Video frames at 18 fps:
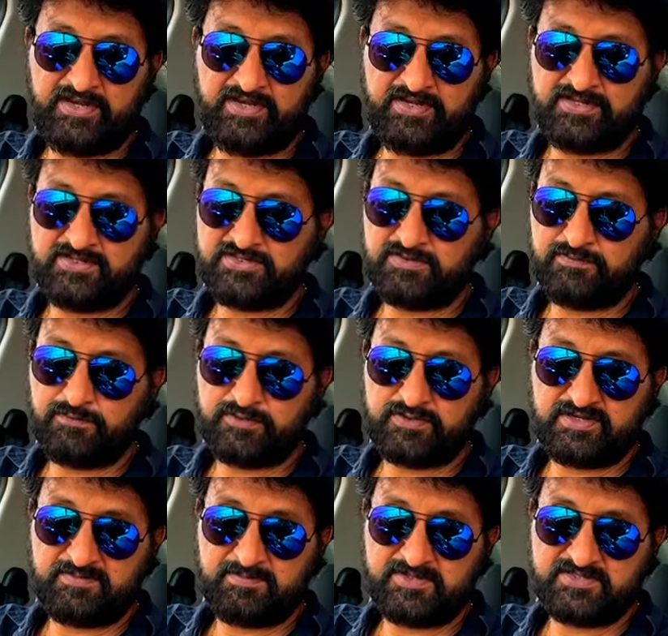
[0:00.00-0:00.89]
18th
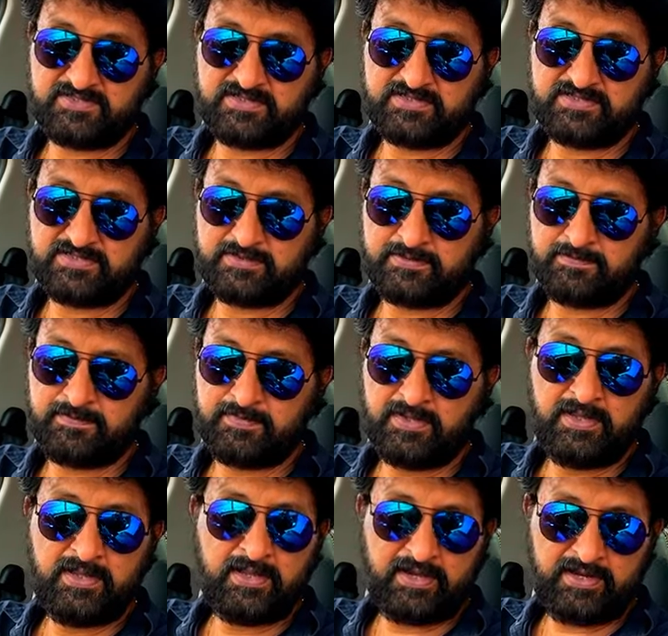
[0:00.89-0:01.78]
infotainment system
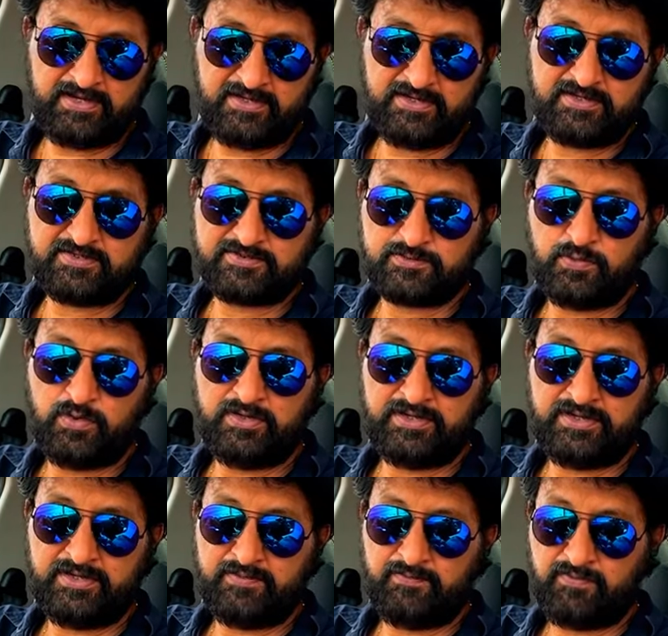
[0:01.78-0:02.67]
and it has
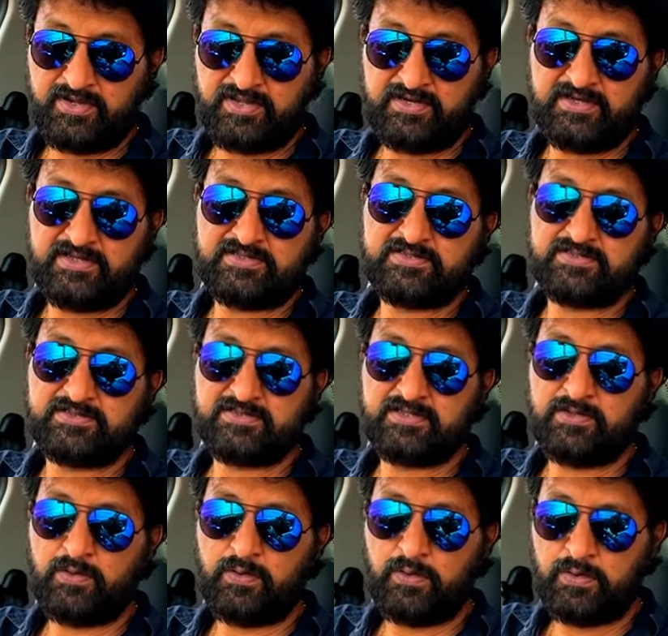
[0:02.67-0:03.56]
got an wireless
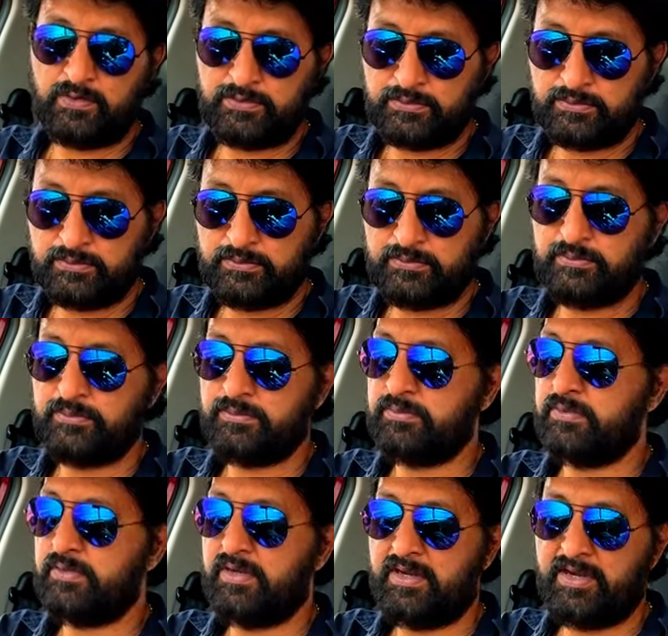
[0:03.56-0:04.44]
auto,
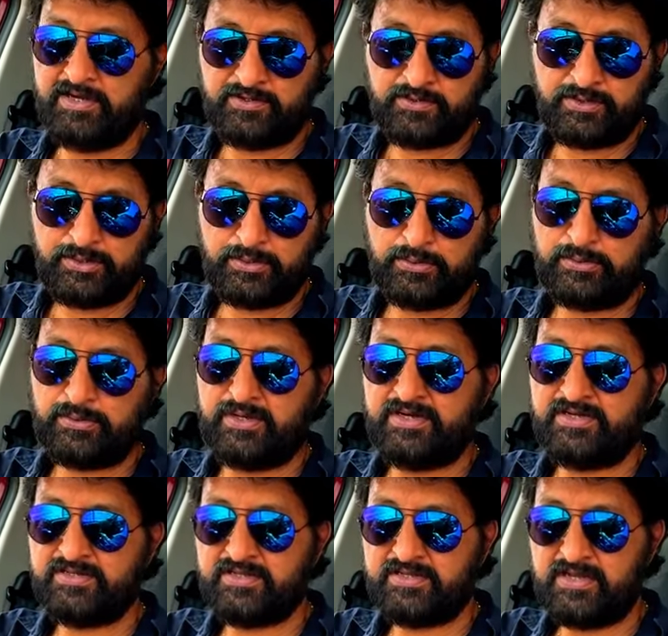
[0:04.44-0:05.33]
Android Auto
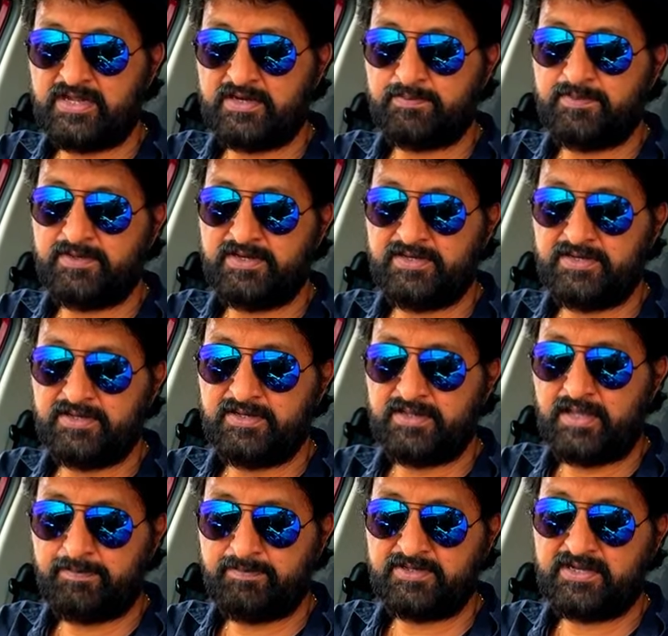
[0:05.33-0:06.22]
and the CarPlay,
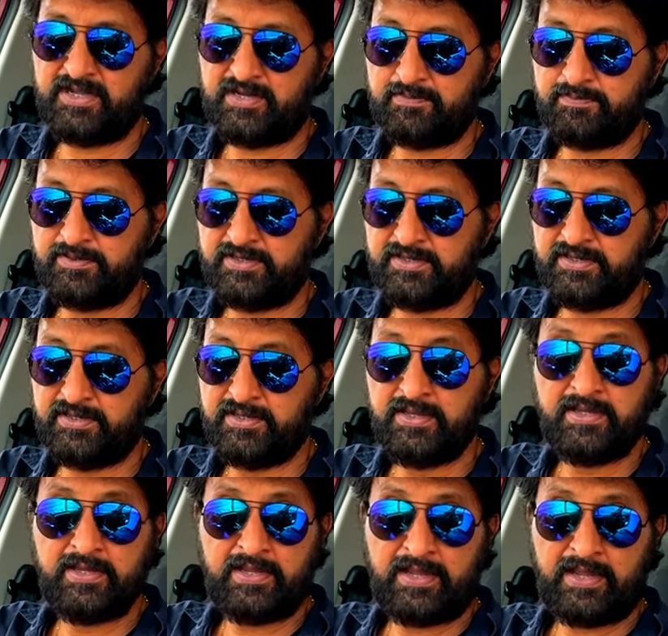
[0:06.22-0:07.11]
Apple CarPlay
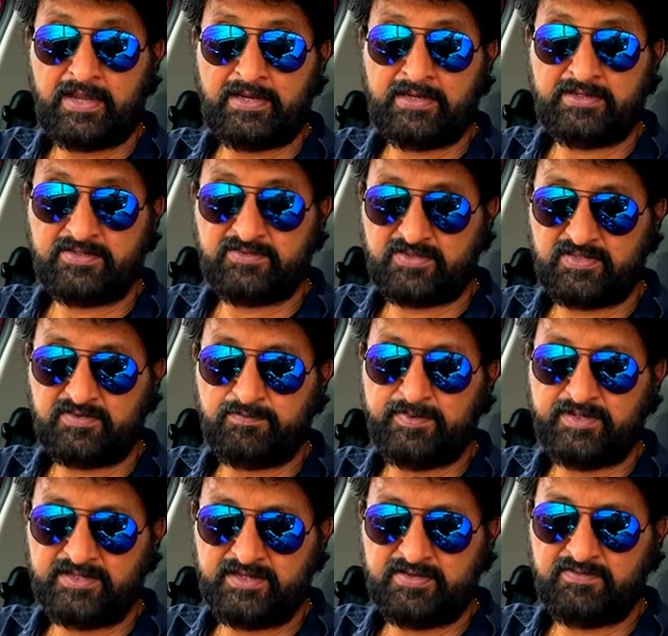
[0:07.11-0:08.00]
and this has
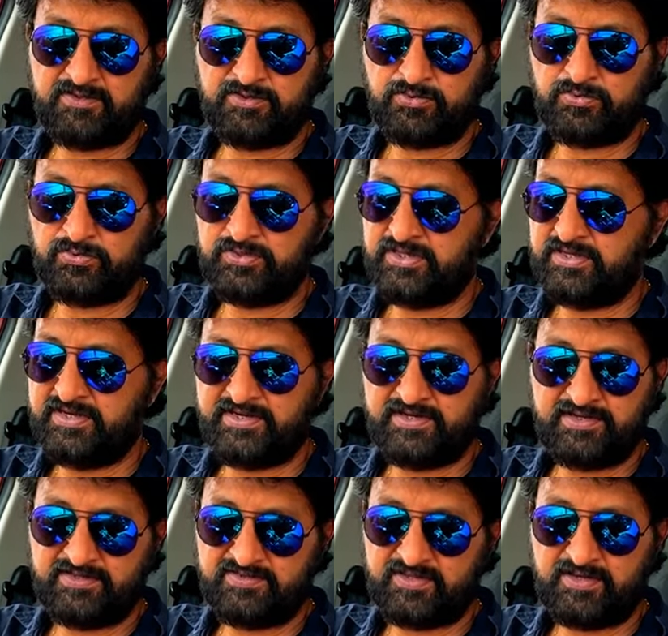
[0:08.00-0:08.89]
been given through the
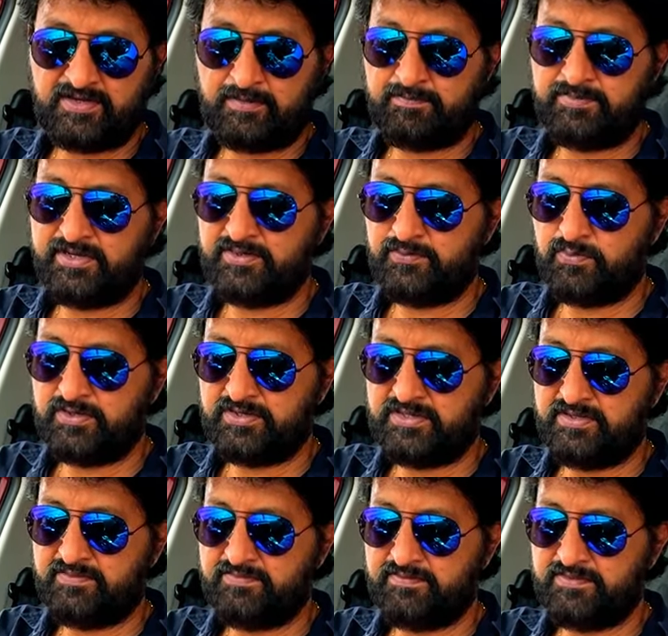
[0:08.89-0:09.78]
recent update what
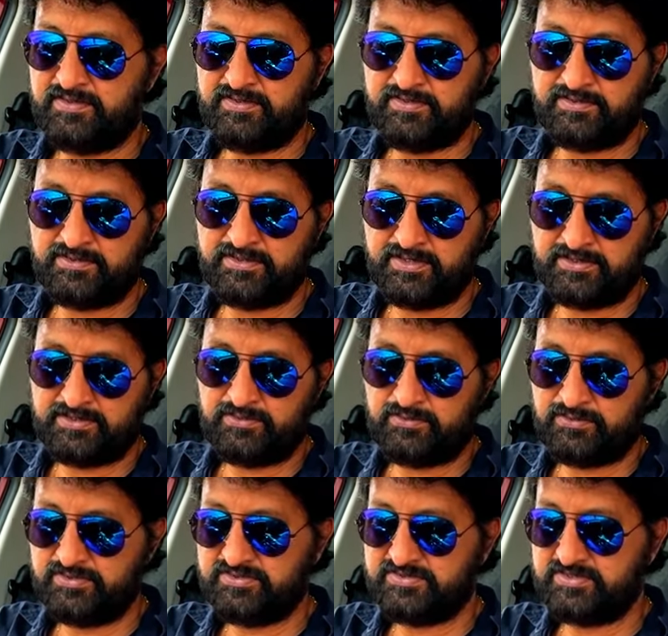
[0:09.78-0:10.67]
they have uh, done
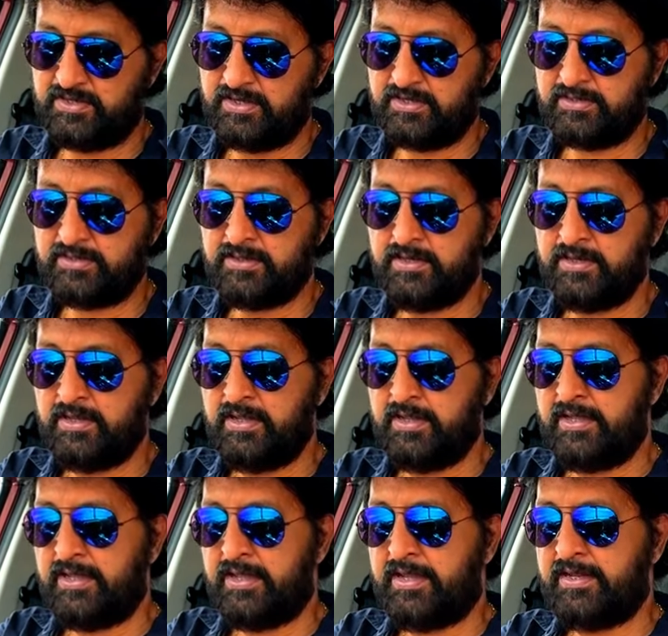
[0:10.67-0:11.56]
to this car
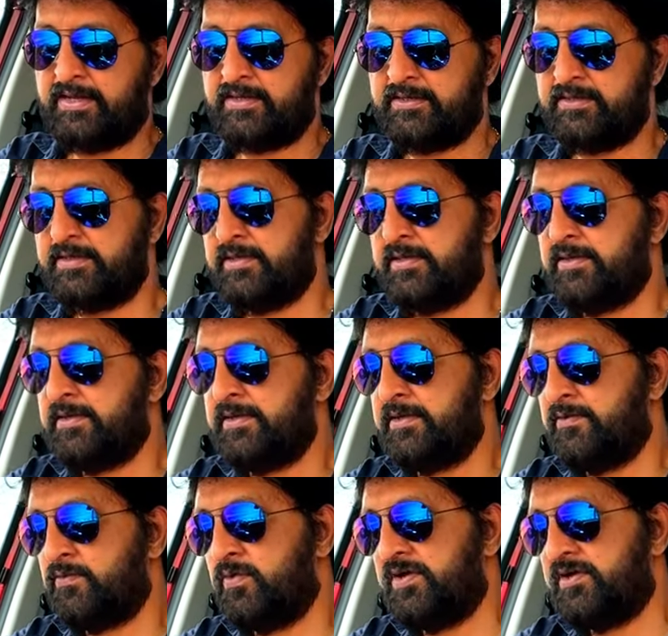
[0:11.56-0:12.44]
and
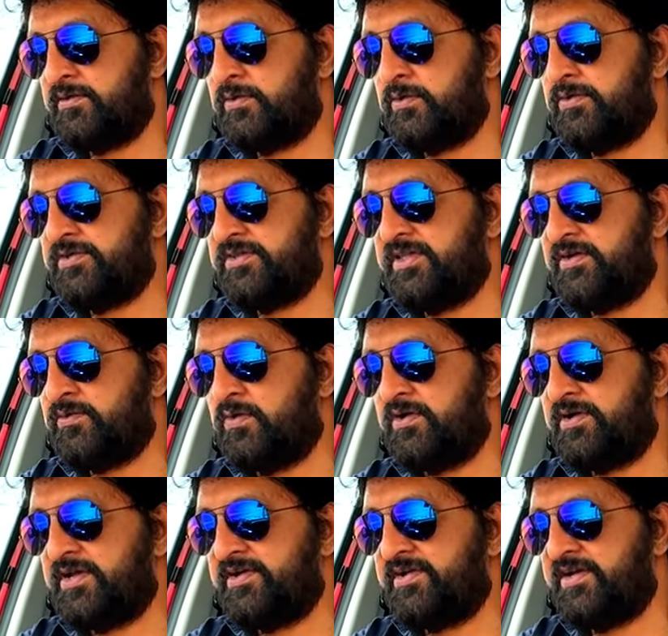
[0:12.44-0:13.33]
one good thing
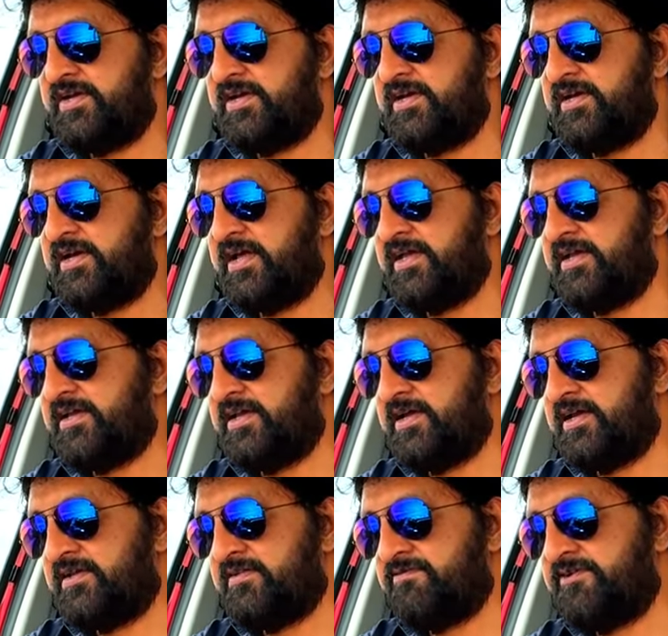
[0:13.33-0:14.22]
what I really like
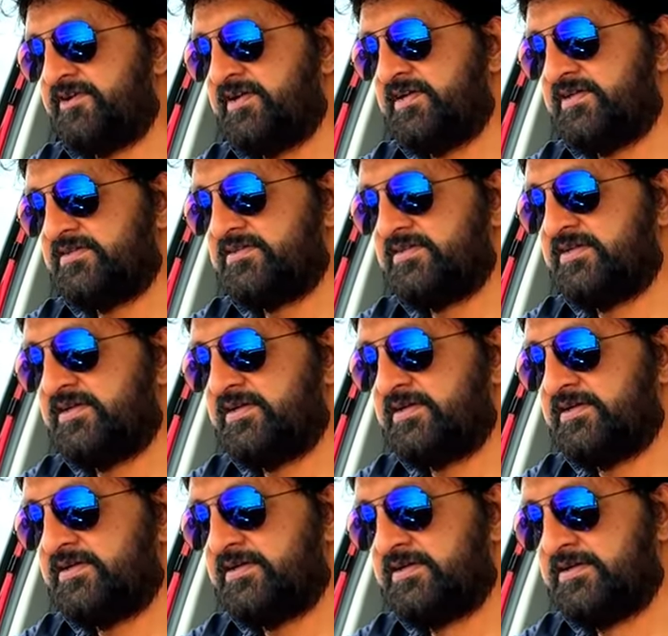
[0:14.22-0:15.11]
and feel is
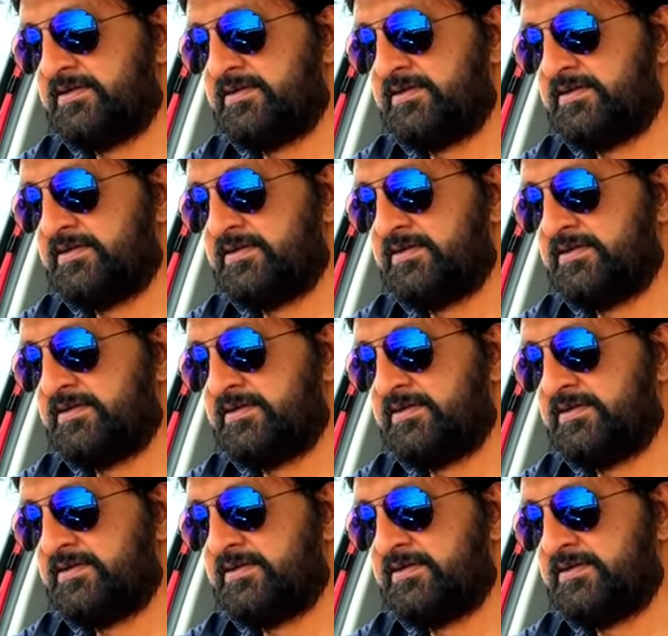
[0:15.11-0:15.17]
the